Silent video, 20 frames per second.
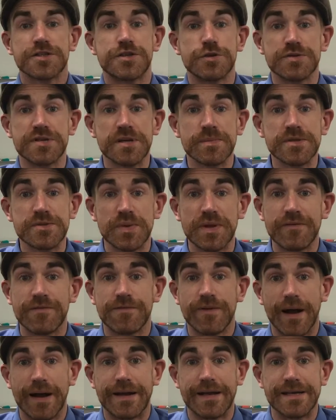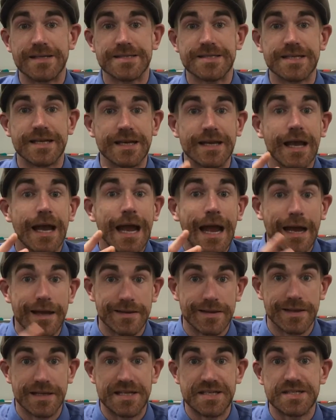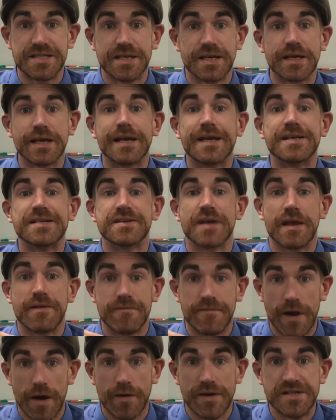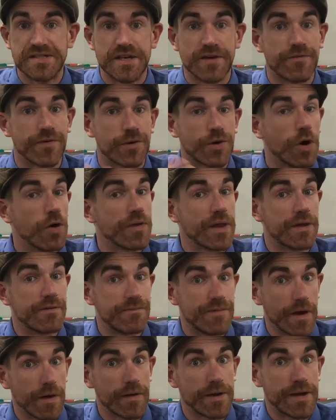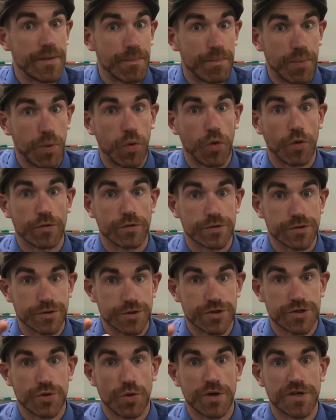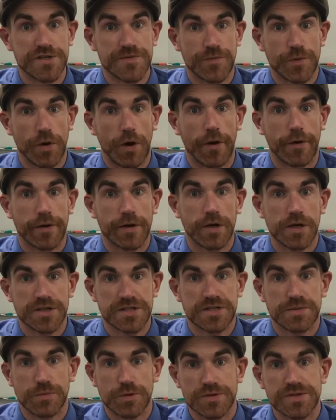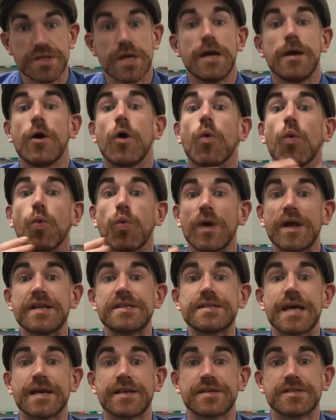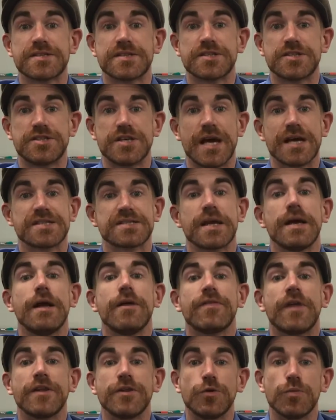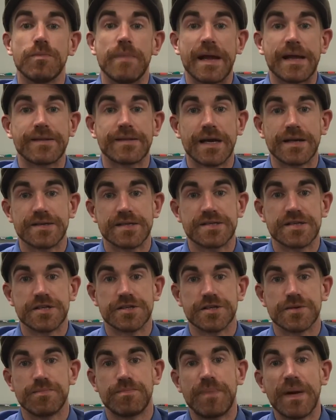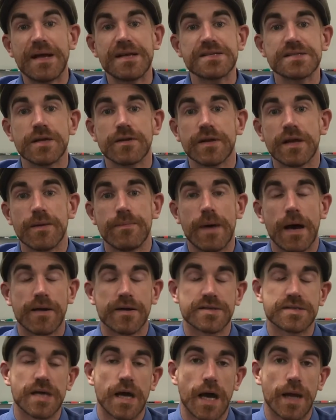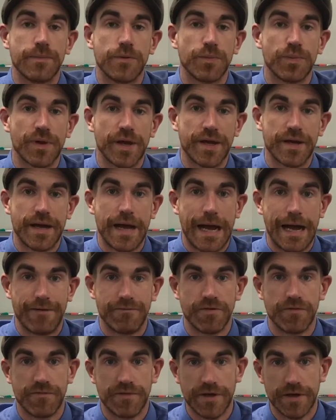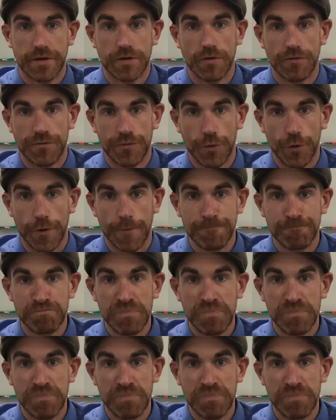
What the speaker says: Choosing between financing and leasing is a very difficult and very important choice for our customers. We tend to suggest that you make that decision based on the amount of time you plan to have the vehicle for.